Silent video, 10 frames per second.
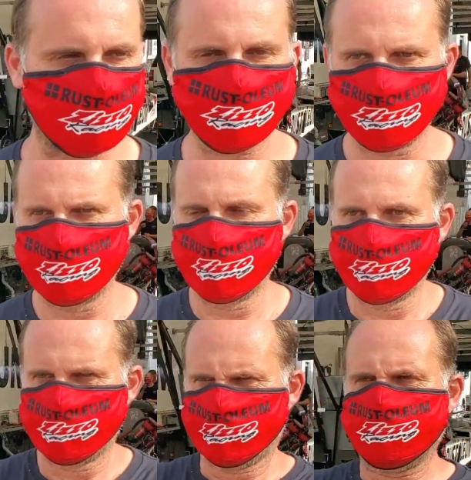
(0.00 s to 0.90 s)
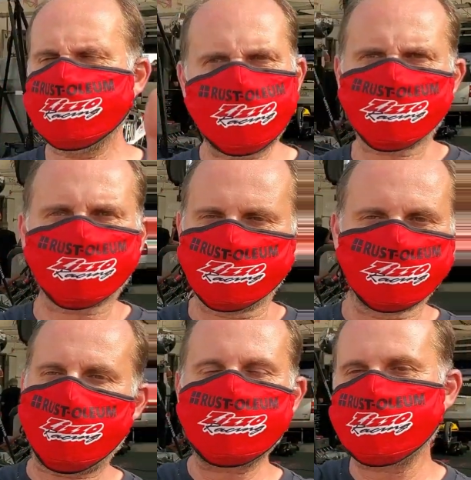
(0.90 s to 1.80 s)
Like,
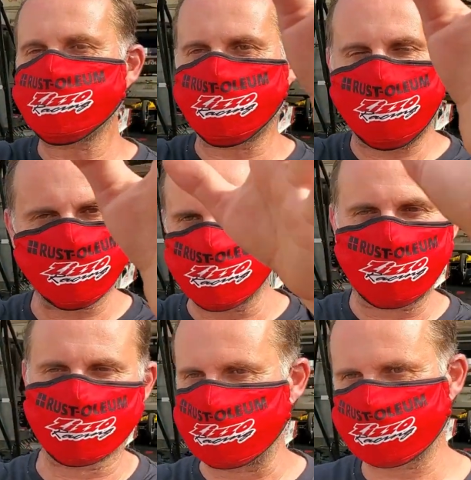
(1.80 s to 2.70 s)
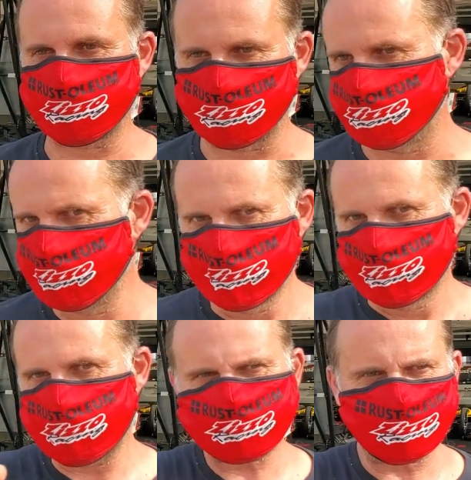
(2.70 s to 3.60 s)
I never have him out of my sight.
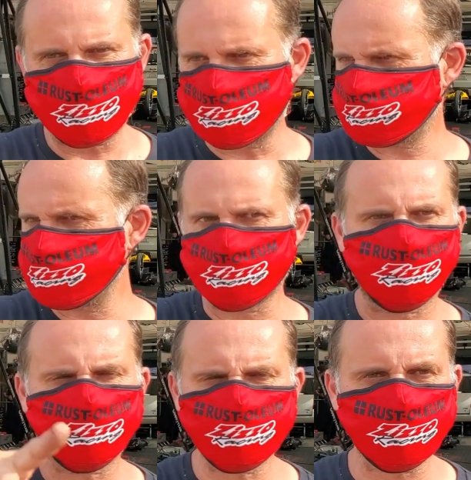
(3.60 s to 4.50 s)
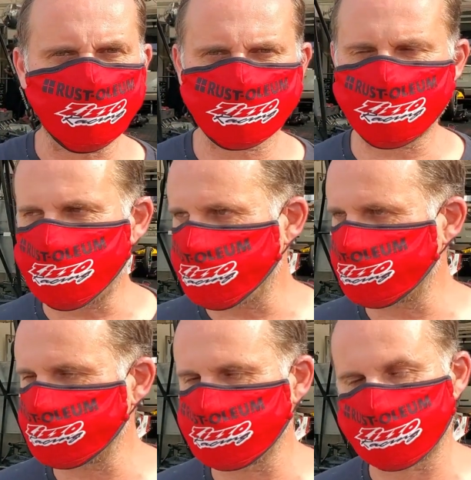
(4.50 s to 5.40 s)
Next thing you know, I see him hurdle our
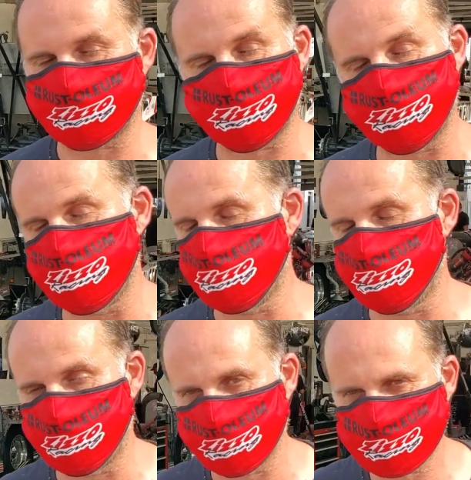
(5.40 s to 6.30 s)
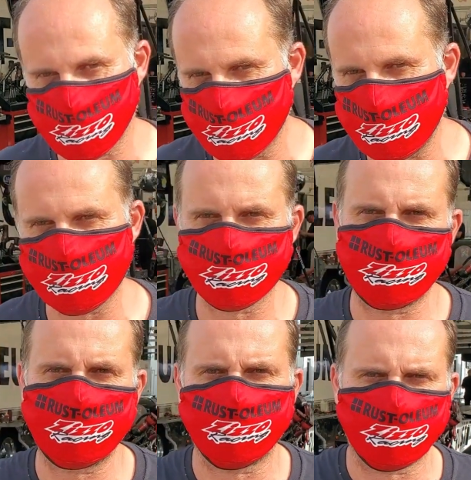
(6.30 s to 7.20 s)
car, and I'm like, oh boy, what's going on
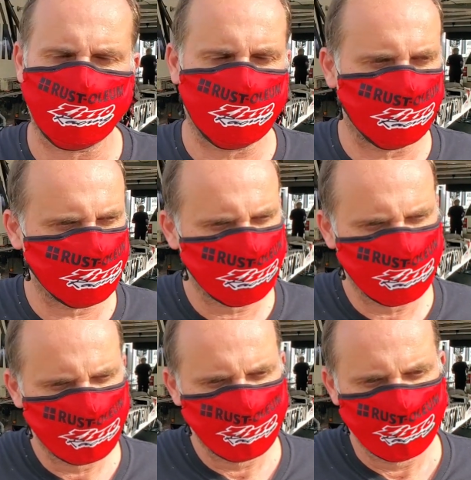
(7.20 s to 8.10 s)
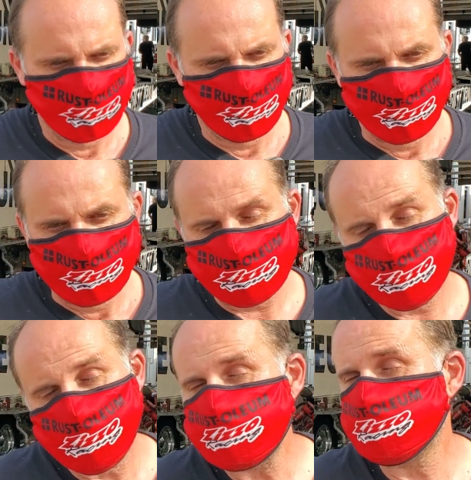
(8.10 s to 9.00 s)
over there?
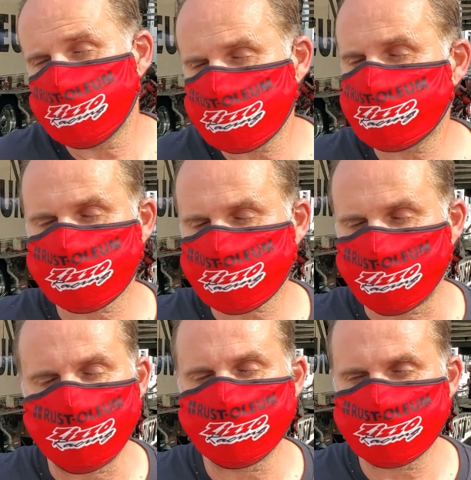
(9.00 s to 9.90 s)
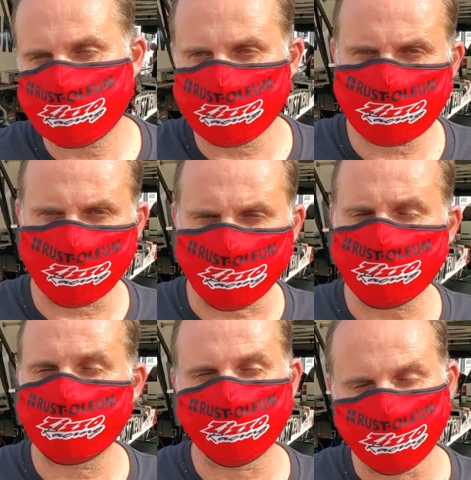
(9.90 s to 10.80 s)
And he was basically just describing to the
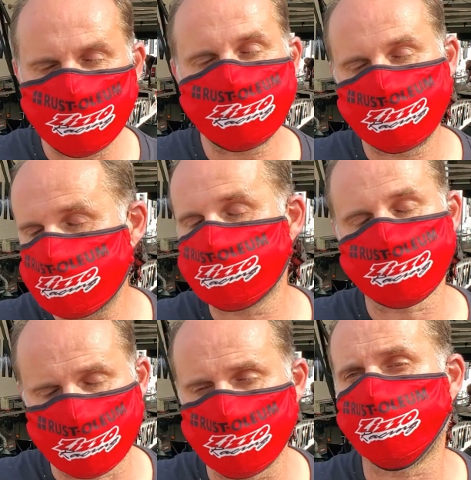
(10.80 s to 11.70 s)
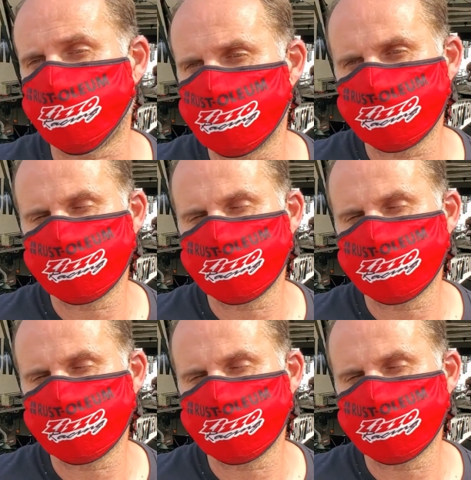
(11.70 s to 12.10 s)
starter that we needed to go.